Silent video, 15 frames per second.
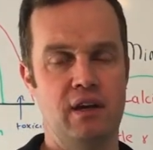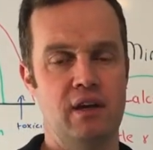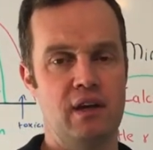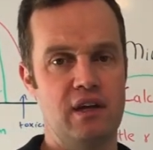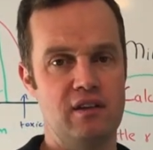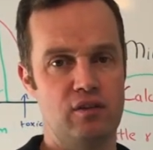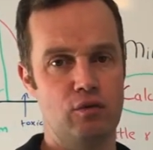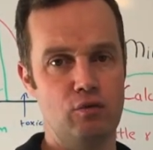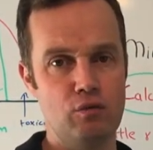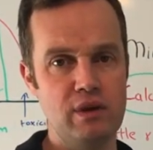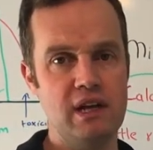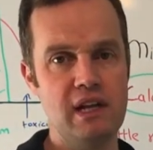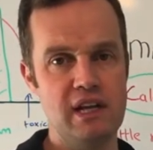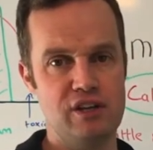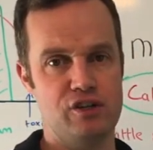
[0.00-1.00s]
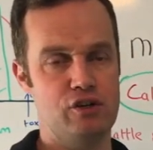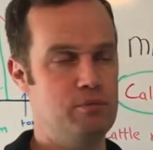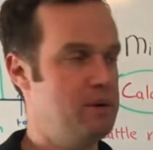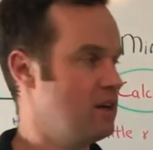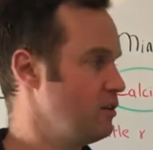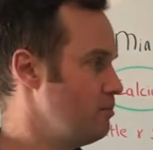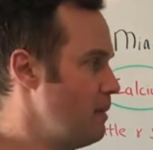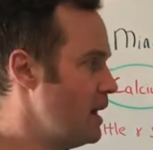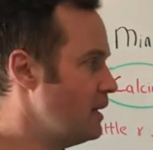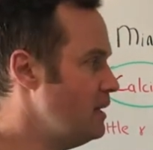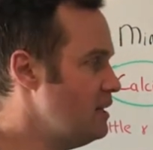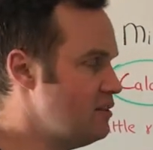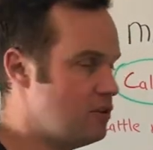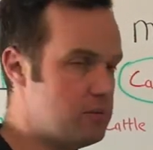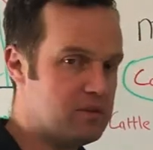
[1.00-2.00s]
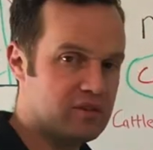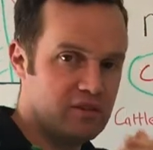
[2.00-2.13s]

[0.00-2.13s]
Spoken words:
is a real issue because magnesium is